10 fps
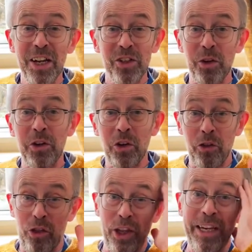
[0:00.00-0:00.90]
So you're
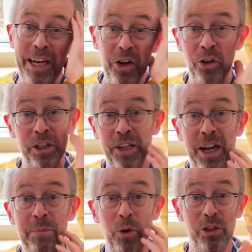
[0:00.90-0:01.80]
not thinking all the
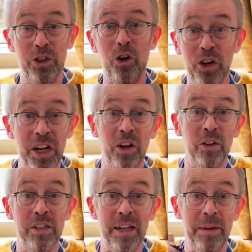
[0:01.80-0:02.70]
time or talking all
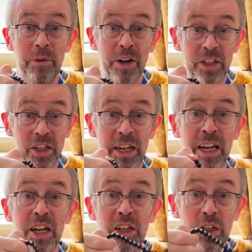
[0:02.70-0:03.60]
the time. You're actually
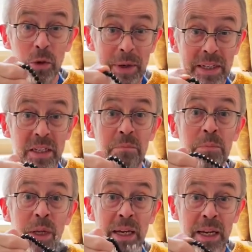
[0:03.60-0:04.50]
doing
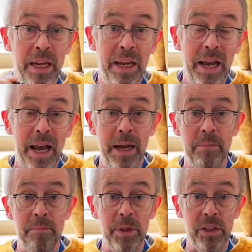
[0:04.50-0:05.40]
something
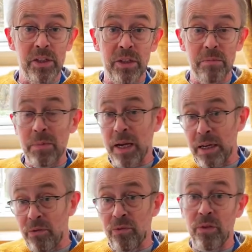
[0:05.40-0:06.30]
that's kind
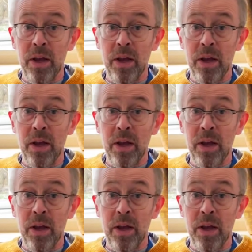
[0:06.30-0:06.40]
of,